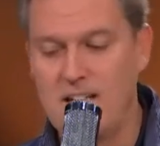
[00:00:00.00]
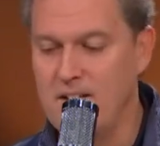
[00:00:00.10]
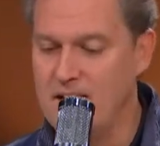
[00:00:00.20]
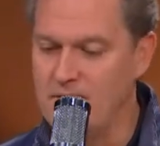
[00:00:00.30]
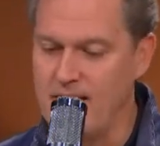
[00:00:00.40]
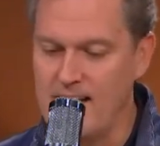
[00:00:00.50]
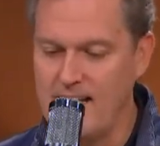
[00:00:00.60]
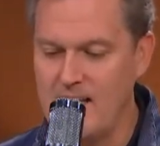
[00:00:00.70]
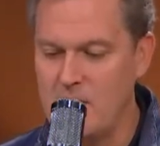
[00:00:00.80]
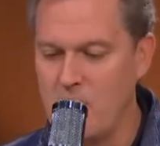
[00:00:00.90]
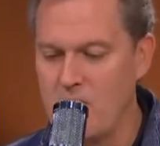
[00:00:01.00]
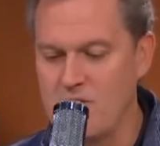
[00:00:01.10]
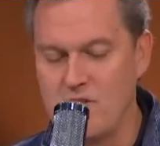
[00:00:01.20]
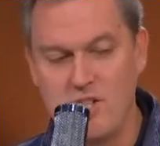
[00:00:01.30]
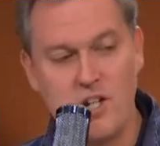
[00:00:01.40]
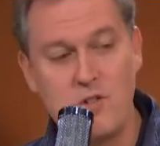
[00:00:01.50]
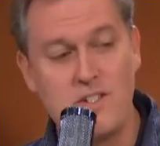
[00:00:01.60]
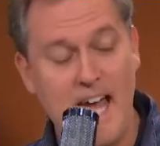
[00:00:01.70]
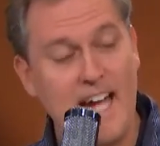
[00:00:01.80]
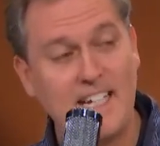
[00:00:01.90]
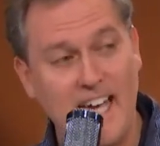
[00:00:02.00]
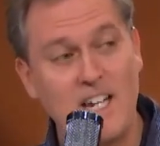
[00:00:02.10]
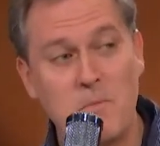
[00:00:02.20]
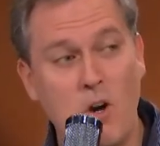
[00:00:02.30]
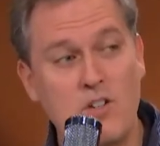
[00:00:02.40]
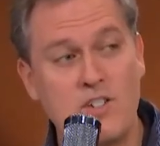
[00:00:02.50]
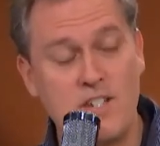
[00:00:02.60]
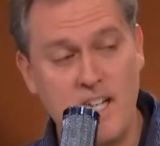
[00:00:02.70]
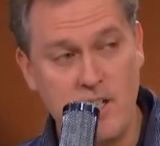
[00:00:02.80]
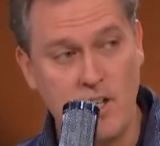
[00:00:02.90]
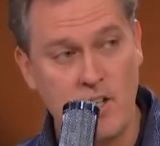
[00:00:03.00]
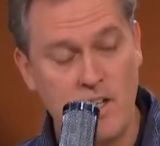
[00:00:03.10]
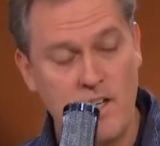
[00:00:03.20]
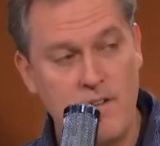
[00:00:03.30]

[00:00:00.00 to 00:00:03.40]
and you've got Kenyon Martin Jr., whose dad, Kenyon Martin Sr.,